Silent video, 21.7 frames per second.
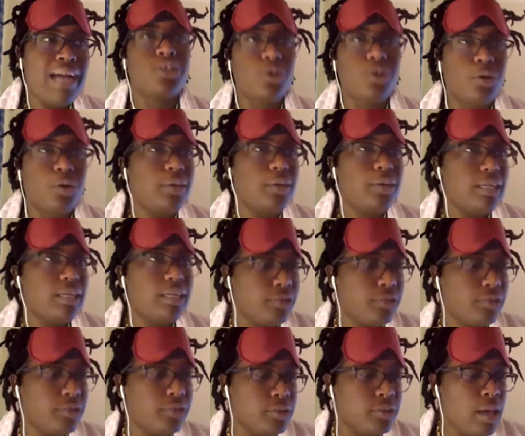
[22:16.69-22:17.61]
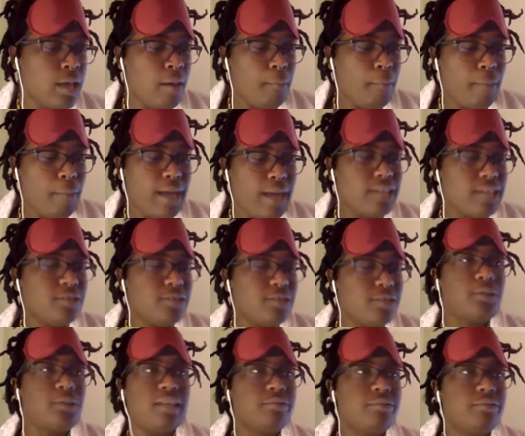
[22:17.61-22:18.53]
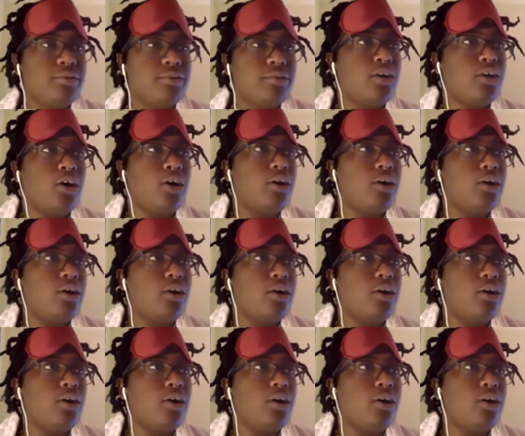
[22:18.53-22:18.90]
My solo endeavors are for a completely